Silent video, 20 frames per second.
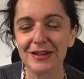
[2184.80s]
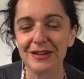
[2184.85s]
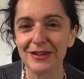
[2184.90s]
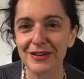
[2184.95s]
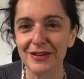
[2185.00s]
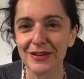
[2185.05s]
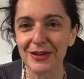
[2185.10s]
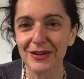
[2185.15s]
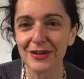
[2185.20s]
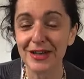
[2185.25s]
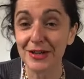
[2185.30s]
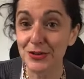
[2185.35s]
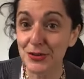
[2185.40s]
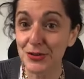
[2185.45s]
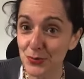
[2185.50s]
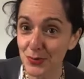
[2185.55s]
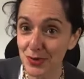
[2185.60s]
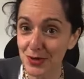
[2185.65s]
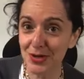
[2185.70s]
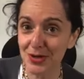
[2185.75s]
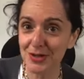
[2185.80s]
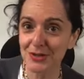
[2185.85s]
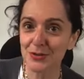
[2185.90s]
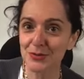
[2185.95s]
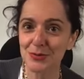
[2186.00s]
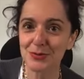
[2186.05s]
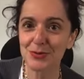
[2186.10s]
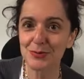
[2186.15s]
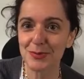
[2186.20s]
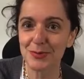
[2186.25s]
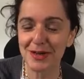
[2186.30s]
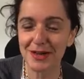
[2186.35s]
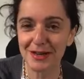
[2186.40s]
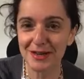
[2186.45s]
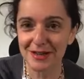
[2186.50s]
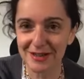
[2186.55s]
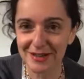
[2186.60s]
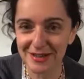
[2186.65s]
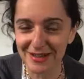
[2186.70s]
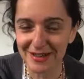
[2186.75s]
like you and I talked
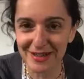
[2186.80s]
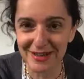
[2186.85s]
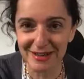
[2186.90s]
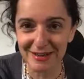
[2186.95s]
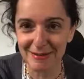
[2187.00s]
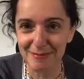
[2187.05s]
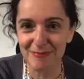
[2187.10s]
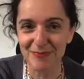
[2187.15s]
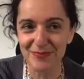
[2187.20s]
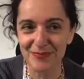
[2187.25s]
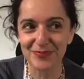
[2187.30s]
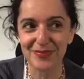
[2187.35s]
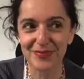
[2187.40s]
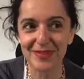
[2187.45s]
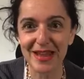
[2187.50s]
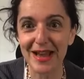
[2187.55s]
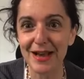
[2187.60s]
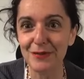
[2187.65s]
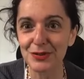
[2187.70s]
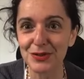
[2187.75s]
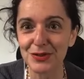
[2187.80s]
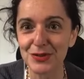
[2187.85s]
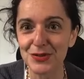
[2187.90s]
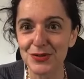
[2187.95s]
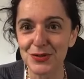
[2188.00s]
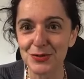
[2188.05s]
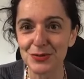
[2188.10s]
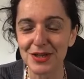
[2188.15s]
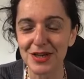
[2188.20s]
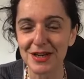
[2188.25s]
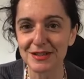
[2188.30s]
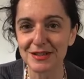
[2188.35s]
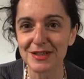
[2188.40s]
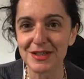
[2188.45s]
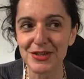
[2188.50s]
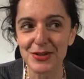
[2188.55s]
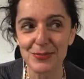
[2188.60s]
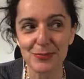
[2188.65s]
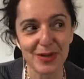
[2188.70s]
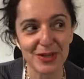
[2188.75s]
about having the suitcase
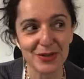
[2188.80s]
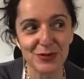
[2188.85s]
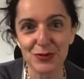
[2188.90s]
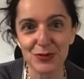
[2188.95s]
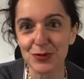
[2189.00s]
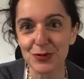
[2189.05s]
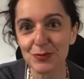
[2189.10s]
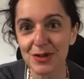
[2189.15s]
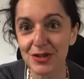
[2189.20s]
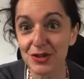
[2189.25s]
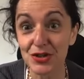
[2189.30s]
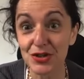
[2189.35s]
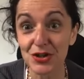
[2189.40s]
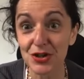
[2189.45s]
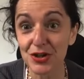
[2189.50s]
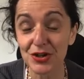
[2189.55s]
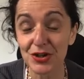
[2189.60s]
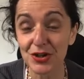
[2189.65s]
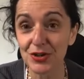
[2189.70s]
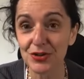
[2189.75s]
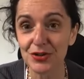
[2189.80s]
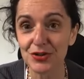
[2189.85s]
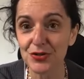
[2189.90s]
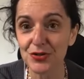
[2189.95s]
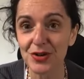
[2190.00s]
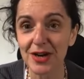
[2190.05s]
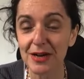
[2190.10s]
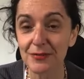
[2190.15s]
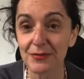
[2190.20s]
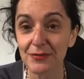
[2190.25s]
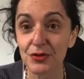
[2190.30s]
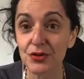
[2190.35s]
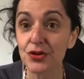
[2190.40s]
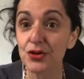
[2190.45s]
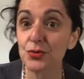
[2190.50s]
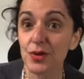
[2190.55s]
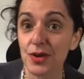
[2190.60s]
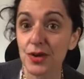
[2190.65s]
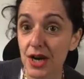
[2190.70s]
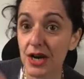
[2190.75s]
in your bedroom because you're going to travel.
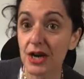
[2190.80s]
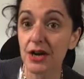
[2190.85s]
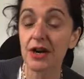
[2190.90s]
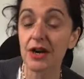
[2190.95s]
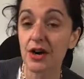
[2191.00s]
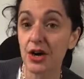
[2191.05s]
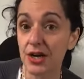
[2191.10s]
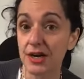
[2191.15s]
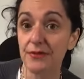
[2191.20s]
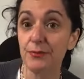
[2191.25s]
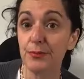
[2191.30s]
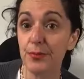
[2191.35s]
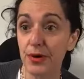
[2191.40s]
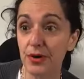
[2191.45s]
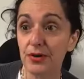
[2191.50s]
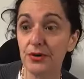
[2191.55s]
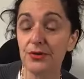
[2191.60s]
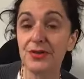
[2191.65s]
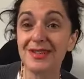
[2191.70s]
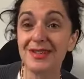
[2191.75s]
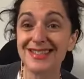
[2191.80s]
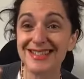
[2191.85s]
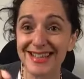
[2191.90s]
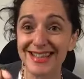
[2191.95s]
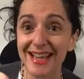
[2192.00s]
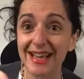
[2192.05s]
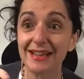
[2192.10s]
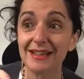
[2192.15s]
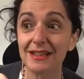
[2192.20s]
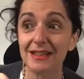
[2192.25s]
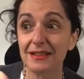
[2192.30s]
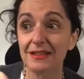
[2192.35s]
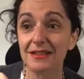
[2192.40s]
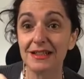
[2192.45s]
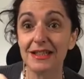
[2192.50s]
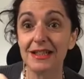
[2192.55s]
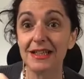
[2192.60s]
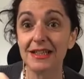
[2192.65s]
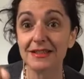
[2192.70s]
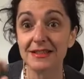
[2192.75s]
You and I are kind of both
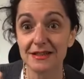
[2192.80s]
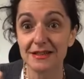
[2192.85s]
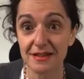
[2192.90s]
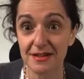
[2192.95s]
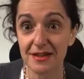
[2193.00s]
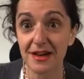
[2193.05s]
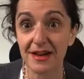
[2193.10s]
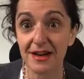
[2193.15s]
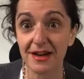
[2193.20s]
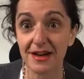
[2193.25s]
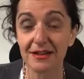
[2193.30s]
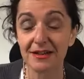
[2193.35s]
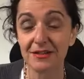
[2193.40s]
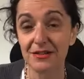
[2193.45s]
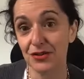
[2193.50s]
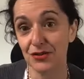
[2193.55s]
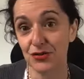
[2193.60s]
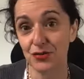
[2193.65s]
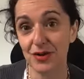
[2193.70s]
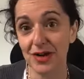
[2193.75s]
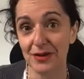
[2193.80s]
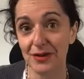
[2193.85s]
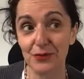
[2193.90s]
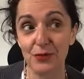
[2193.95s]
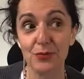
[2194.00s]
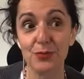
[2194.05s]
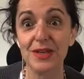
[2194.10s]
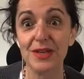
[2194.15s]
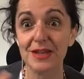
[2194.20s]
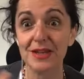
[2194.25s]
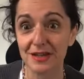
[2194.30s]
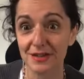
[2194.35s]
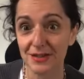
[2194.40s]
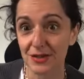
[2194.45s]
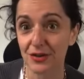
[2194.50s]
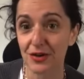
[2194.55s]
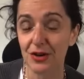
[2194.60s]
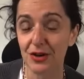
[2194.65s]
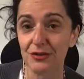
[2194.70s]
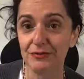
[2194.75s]
technically stuck to travel because
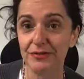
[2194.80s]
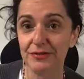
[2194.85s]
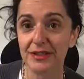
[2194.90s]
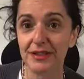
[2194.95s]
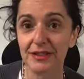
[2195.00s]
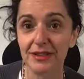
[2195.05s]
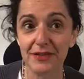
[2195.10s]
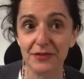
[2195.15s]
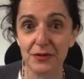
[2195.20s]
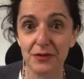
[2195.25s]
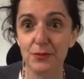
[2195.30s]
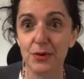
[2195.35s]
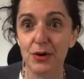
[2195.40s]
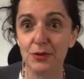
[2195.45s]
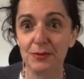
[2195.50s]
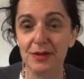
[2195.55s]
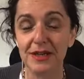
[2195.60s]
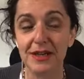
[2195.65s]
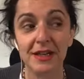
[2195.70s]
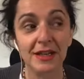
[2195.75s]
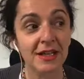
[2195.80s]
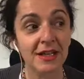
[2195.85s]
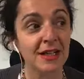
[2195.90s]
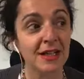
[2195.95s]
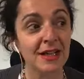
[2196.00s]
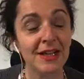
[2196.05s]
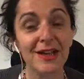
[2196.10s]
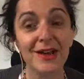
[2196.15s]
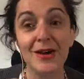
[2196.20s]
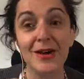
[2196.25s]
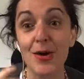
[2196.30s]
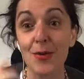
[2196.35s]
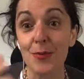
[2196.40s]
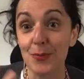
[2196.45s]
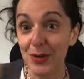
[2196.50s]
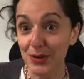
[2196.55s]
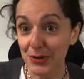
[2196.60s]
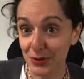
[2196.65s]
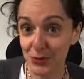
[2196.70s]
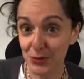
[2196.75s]
of COVID at the moment. Yeah.
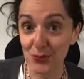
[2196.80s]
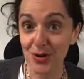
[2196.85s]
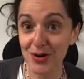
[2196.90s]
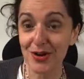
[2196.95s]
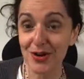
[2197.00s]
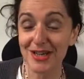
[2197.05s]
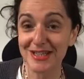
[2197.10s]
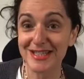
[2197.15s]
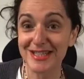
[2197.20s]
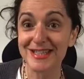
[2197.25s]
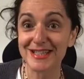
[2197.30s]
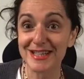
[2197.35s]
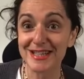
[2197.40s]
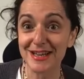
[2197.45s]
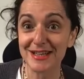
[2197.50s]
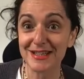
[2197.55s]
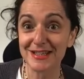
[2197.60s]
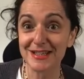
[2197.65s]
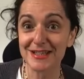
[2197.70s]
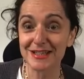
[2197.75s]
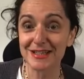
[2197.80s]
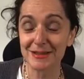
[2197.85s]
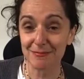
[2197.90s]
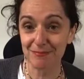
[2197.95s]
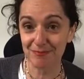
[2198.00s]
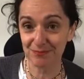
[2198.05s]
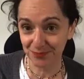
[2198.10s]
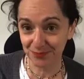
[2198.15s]
But you and I discussed